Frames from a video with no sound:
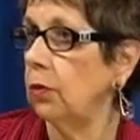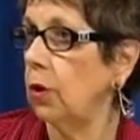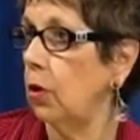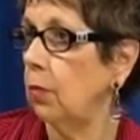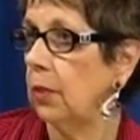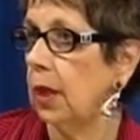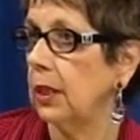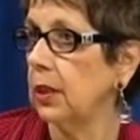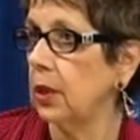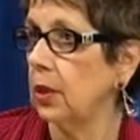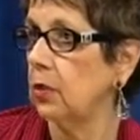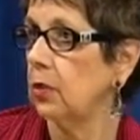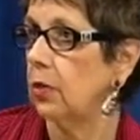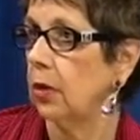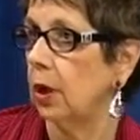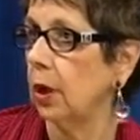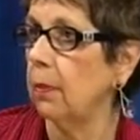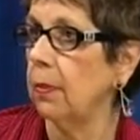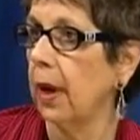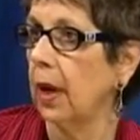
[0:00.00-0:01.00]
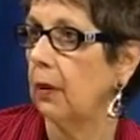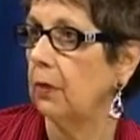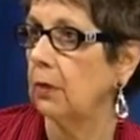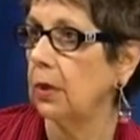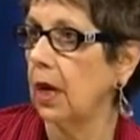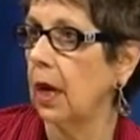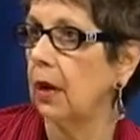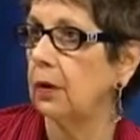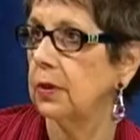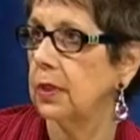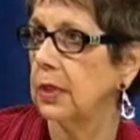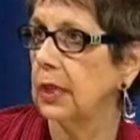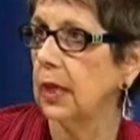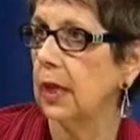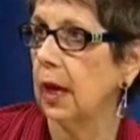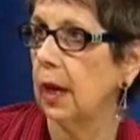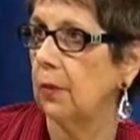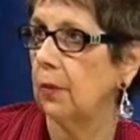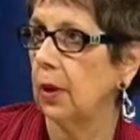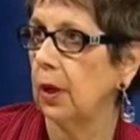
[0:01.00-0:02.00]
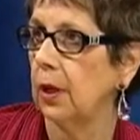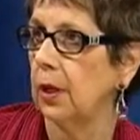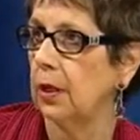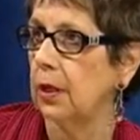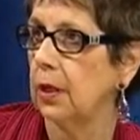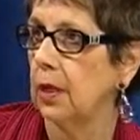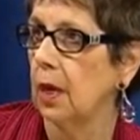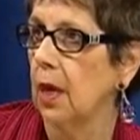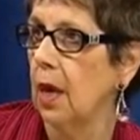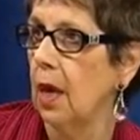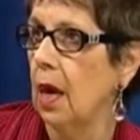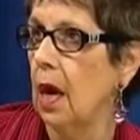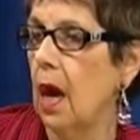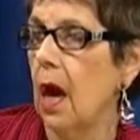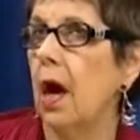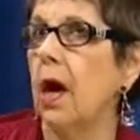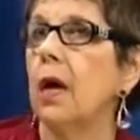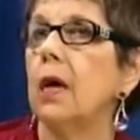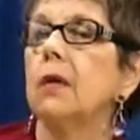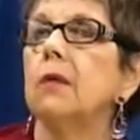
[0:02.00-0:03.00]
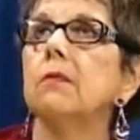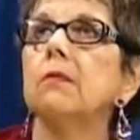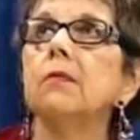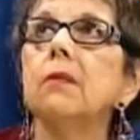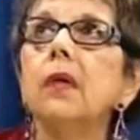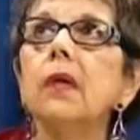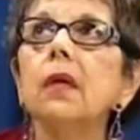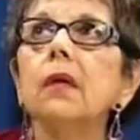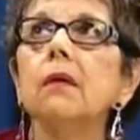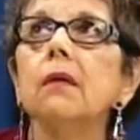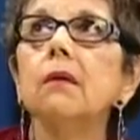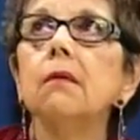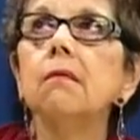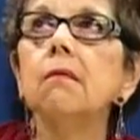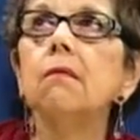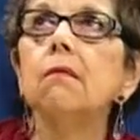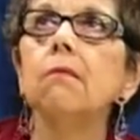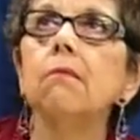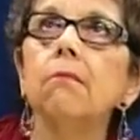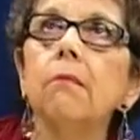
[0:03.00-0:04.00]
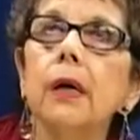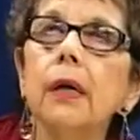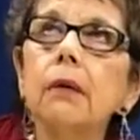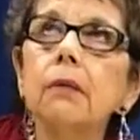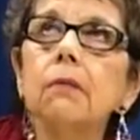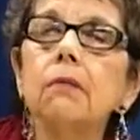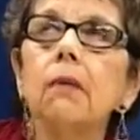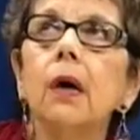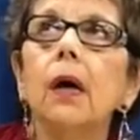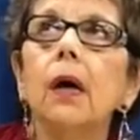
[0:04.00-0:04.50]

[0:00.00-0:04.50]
know my story about how sick I was in my